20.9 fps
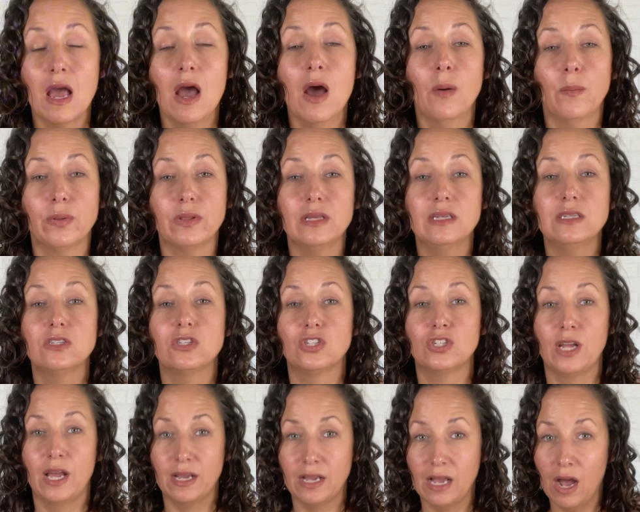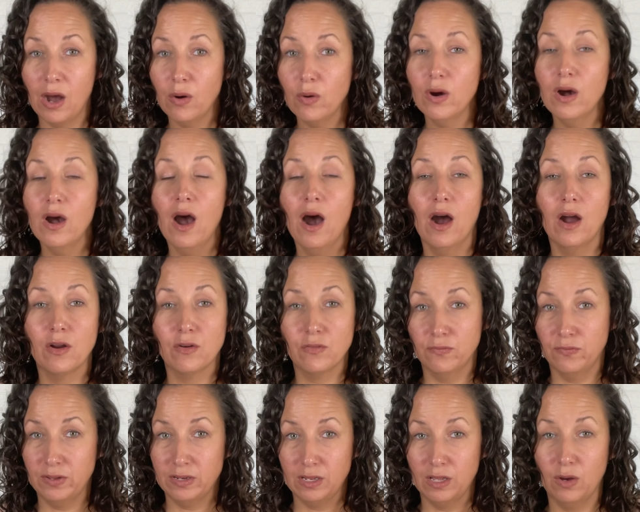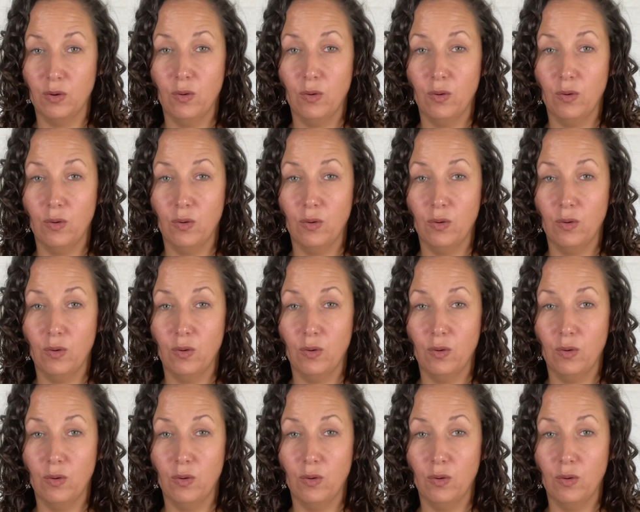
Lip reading: please check out our video